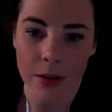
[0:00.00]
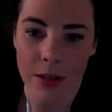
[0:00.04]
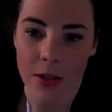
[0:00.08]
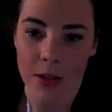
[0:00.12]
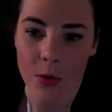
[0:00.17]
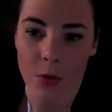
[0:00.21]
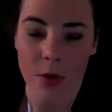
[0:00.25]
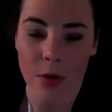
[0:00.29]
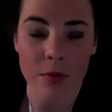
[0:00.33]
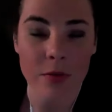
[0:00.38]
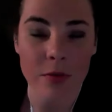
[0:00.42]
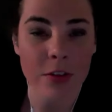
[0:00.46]

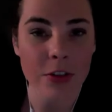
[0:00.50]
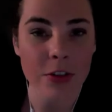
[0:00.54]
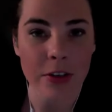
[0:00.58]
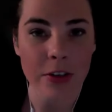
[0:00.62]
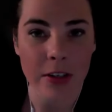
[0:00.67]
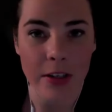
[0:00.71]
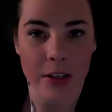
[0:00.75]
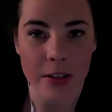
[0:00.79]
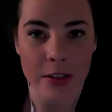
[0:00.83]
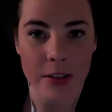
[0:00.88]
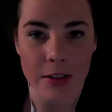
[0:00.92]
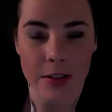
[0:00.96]
Thank you all for
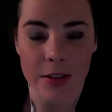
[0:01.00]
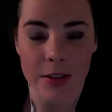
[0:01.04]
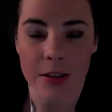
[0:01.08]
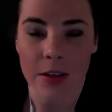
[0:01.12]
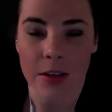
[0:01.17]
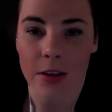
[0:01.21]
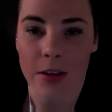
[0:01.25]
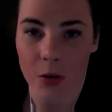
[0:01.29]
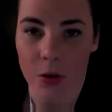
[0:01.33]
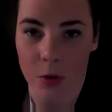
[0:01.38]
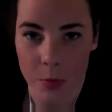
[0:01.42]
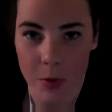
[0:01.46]
joining us.
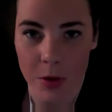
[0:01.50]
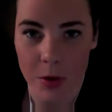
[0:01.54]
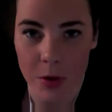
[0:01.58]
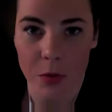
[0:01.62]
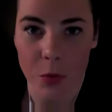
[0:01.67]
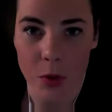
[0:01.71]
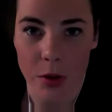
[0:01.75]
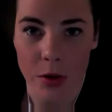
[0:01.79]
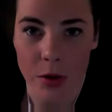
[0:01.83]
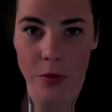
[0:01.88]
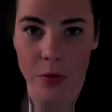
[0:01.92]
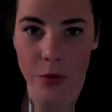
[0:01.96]
I hope you have
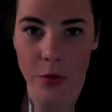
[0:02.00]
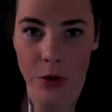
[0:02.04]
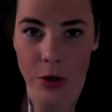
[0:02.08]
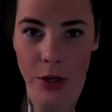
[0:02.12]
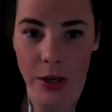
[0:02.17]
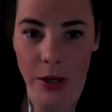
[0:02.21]
a wonderful